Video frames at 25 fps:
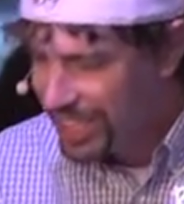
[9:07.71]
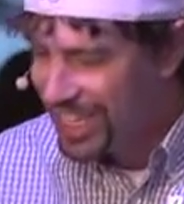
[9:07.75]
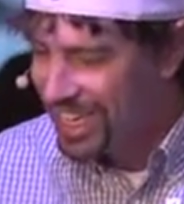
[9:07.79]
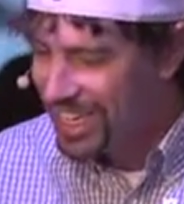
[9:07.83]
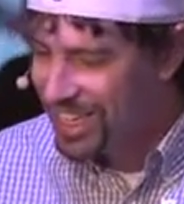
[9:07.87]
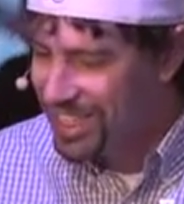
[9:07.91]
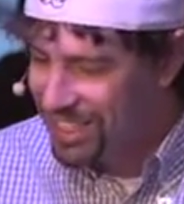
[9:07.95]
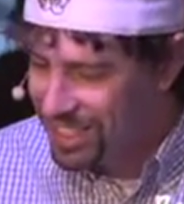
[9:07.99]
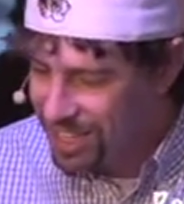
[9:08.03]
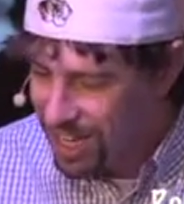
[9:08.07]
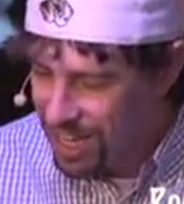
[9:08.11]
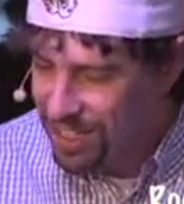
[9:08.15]

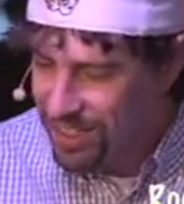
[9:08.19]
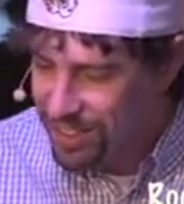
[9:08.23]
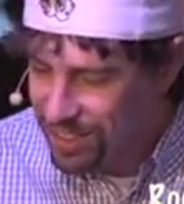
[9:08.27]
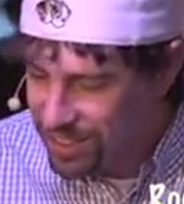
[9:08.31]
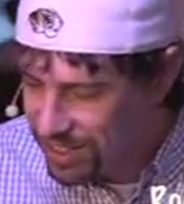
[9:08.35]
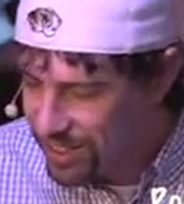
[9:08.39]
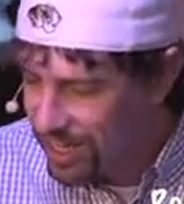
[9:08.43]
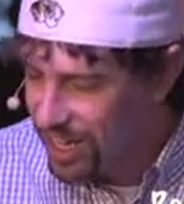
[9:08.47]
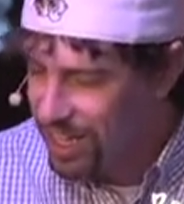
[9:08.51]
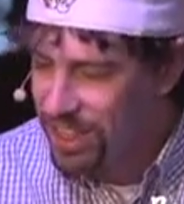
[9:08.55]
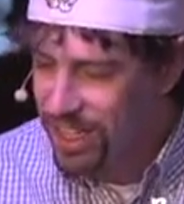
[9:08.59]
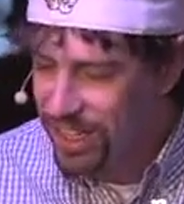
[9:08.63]
it
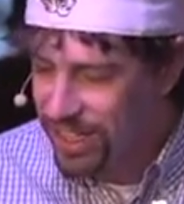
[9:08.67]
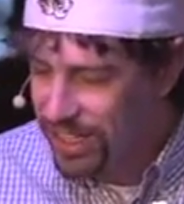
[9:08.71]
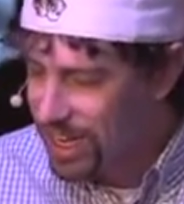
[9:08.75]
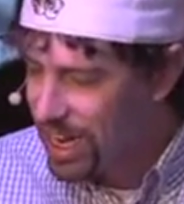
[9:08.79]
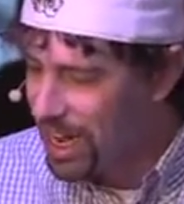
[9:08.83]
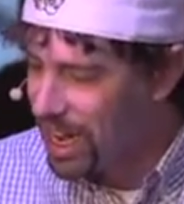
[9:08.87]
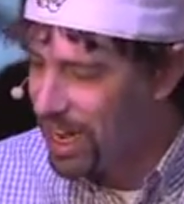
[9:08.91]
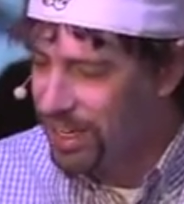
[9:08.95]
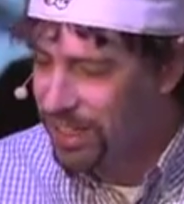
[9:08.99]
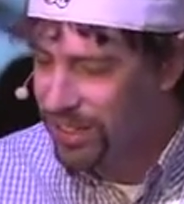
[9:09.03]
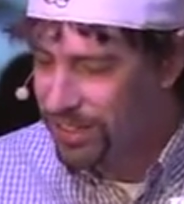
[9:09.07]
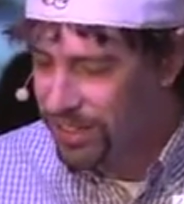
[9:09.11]
does say that
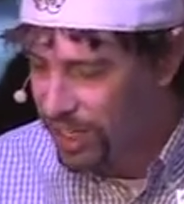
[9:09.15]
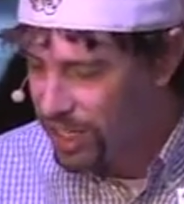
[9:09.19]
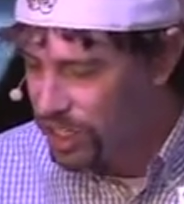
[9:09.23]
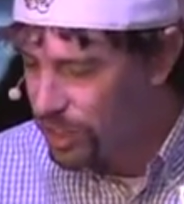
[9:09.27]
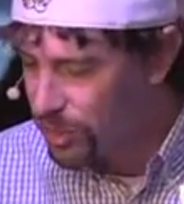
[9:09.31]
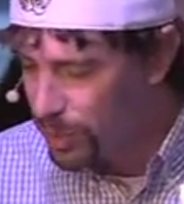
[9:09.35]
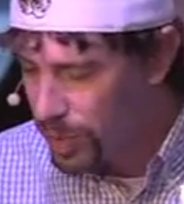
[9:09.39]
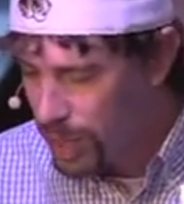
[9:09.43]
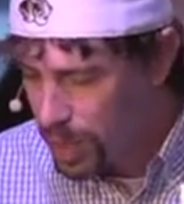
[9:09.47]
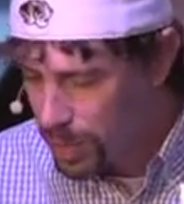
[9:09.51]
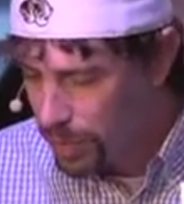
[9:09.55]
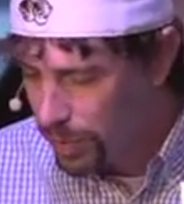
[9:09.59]
God
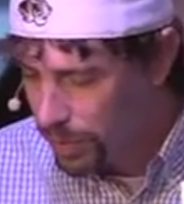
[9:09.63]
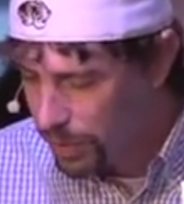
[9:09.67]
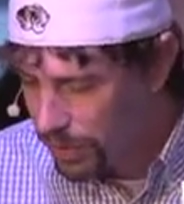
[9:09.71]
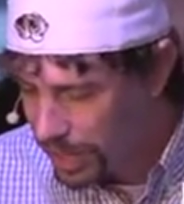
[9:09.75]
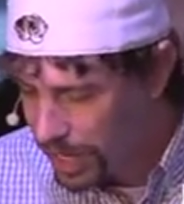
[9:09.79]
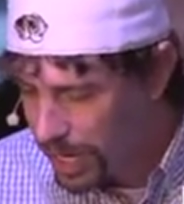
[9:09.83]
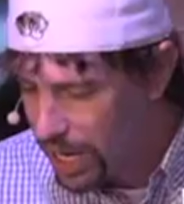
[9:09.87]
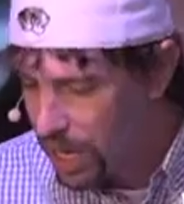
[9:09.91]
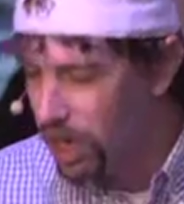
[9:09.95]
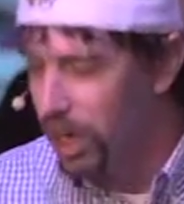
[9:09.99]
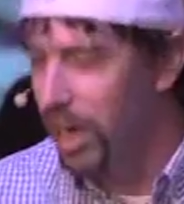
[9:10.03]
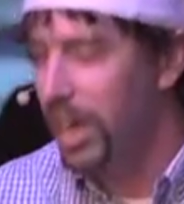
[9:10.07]
sends people
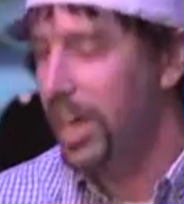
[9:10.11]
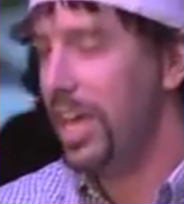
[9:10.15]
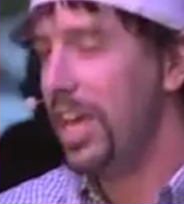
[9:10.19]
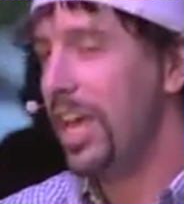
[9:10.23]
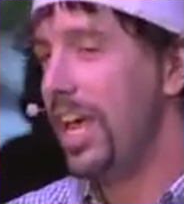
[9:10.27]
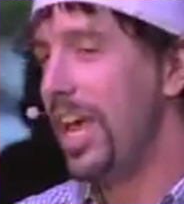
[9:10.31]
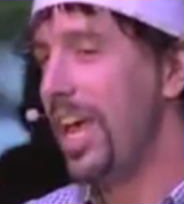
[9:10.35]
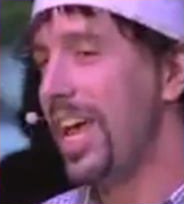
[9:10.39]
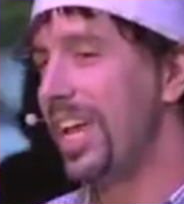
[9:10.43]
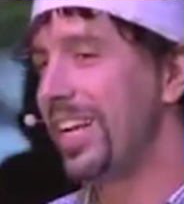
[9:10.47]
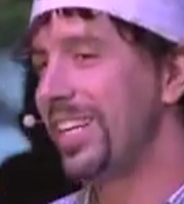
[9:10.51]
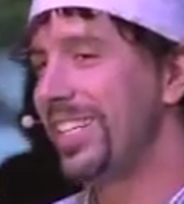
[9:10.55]
there
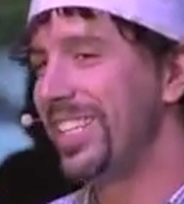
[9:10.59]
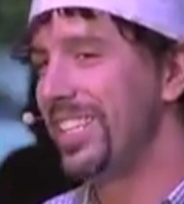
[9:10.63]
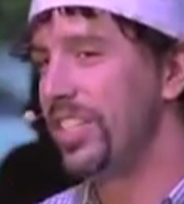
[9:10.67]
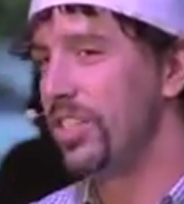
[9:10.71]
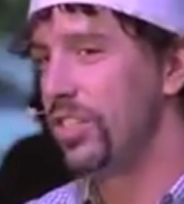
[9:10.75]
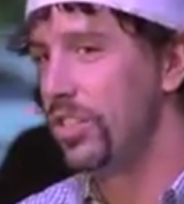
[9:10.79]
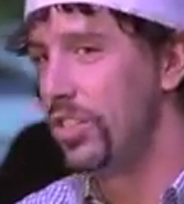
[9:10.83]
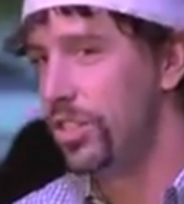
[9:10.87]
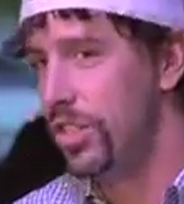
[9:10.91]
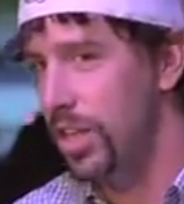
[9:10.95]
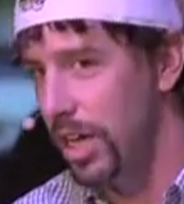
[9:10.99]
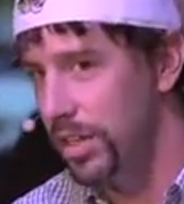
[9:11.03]
and
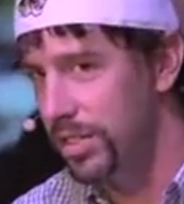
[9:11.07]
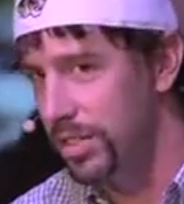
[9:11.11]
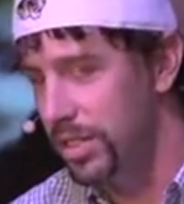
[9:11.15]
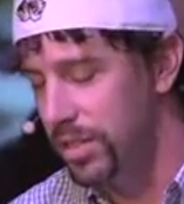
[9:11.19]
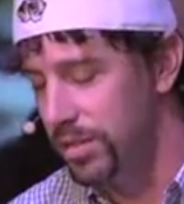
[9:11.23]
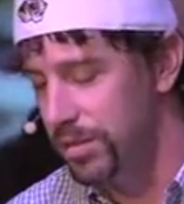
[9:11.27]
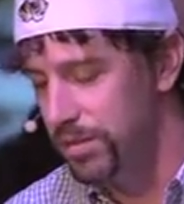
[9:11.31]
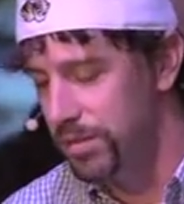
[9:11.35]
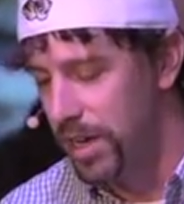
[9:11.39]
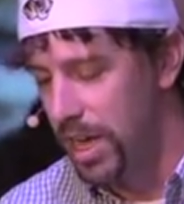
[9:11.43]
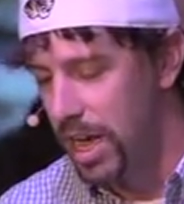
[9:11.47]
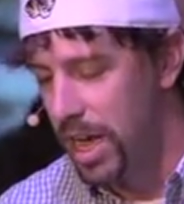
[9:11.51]
is
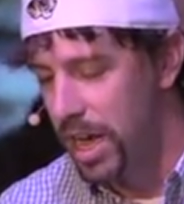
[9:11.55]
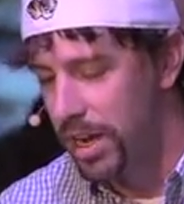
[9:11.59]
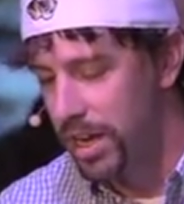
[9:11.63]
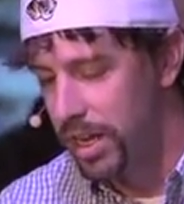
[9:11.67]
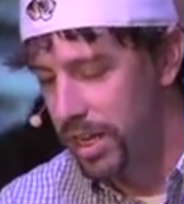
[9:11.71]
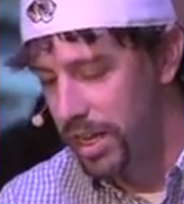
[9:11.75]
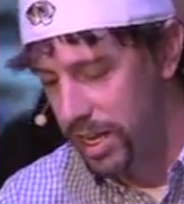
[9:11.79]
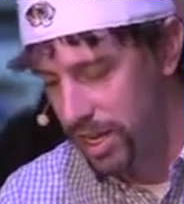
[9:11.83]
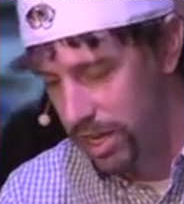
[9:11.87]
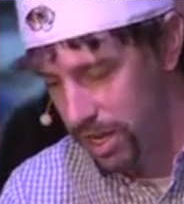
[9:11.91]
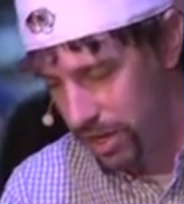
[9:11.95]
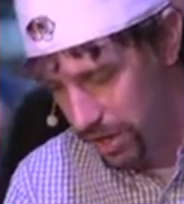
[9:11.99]

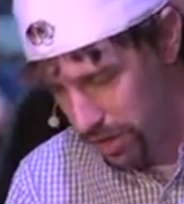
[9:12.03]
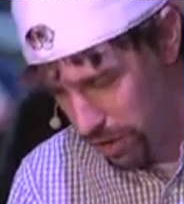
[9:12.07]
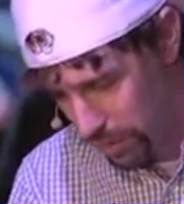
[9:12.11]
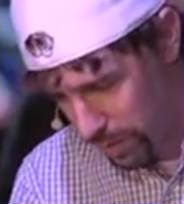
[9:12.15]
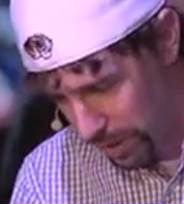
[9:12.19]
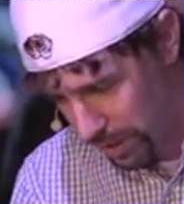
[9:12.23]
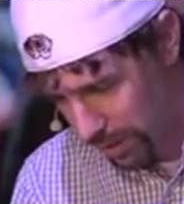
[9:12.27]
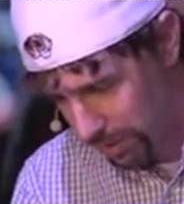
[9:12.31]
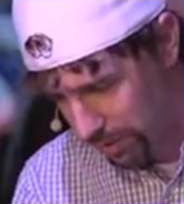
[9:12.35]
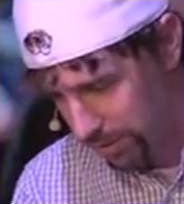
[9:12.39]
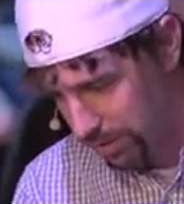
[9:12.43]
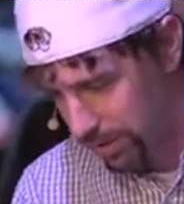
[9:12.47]
justified in
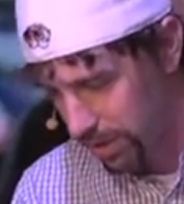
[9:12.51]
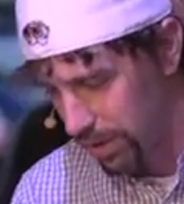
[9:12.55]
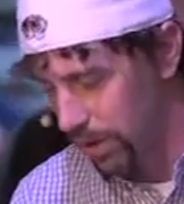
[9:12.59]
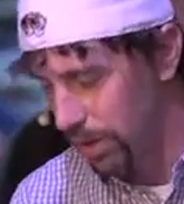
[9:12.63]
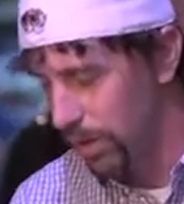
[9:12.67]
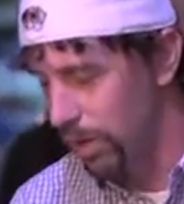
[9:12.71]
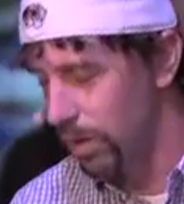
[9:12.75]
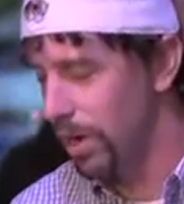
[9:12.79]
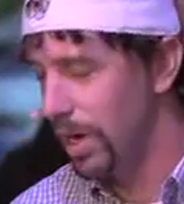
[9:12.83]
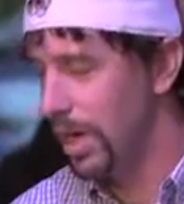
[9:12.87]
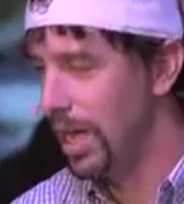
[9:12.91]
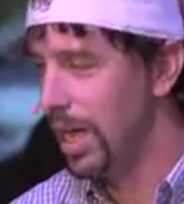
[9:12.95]
doing
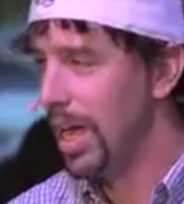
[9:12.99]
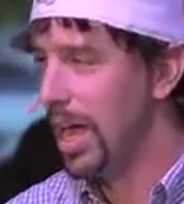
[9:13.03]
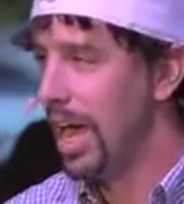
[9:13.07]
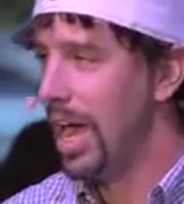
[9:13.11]
so.